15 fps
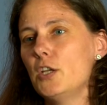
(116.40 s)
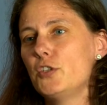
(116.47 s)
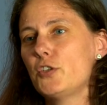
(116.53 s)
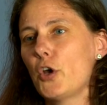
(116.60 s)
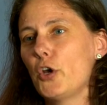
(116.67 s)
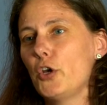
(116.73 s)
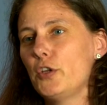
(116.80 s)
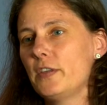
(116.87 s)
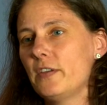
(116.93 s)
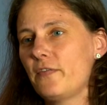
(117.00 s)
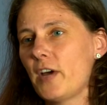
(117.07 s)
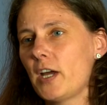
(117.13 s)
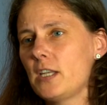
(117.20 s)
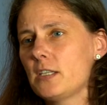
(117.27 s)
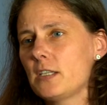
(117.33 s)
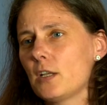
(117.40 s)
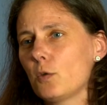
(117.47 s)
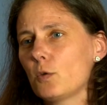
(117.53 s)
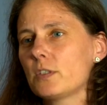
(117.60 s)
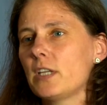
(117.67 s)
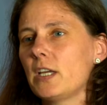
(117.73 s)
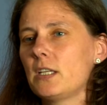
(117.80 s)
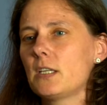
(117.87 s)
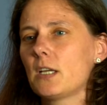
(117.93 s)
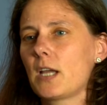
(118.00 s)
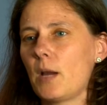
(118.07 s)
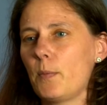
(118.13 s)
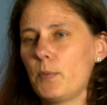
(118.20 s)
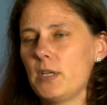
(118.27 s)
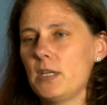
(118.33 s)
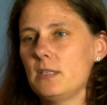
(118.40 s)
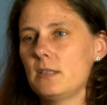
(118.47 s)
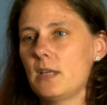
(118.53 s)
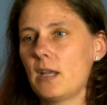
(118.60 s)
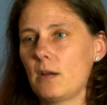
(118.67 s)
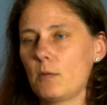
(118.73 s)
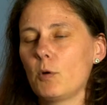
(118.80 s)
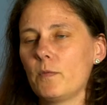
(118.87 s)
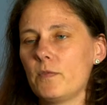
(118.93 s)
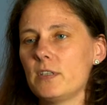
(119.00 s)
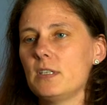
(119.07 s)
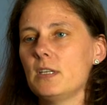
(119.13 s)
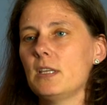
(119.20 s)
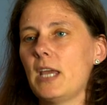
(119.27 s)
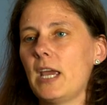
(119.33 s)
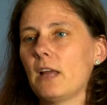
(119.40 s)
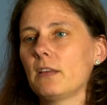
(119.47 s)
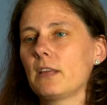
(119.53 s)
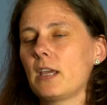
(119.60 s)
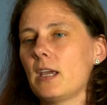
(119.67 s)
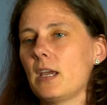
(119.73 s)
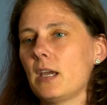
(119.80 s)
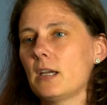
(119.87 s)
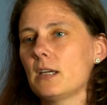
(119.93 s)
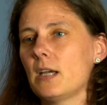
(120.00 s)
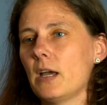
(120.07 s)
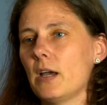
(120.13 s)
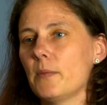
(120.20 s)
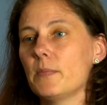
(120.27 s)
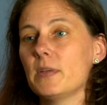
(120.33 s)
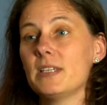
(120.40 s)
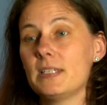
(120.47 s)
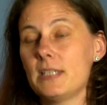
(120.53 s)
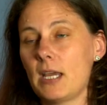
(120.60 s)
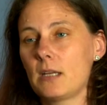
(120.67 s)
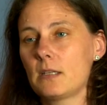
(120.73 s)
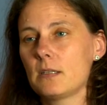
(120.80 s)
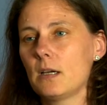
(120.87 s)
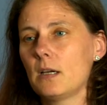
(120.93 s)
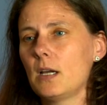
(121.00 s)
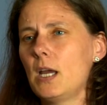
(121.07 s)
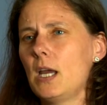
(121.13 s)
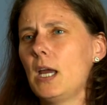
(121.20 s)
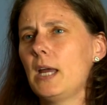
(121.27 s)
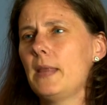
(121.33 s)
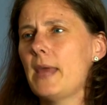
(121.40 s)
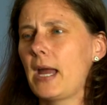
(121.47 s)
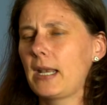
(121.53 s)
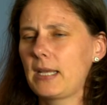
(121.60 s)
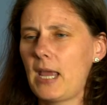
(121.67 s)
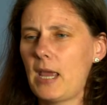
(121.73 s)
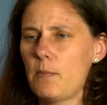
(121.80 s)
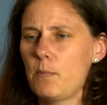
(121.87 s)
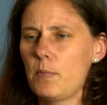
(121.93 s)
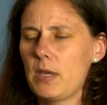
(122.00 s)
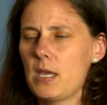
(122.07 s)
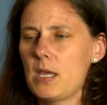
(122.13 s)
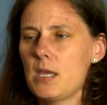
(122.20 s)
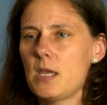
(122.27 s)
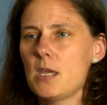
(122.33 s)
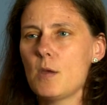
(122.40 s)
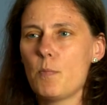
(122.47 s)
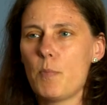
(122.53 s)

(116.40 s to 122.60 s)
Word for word: So the fund looks at companies that are obviously in the healthcare um, sector. That can be